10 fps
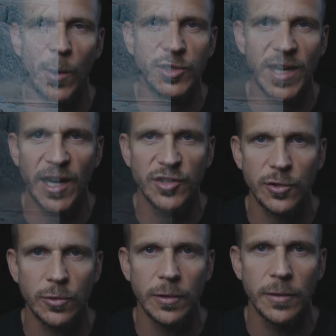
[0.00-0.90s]
was in high
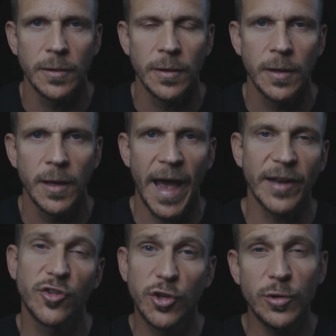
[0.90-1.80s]
school.
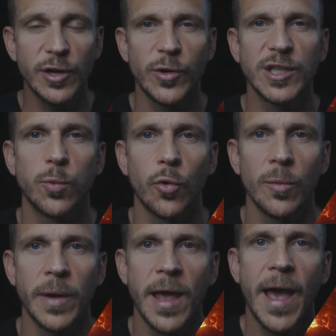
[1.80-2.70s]
At 2 degrees
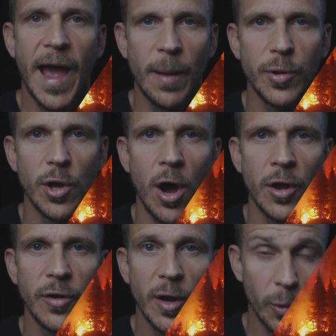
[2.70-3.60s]
warming and
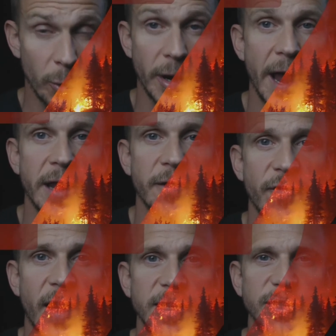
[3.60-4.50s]
beyond, where we're heading
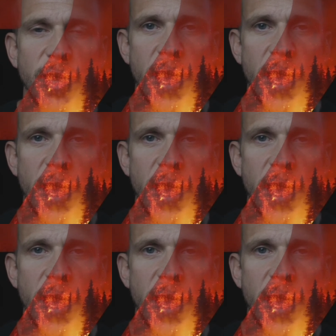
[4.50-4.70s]
fast,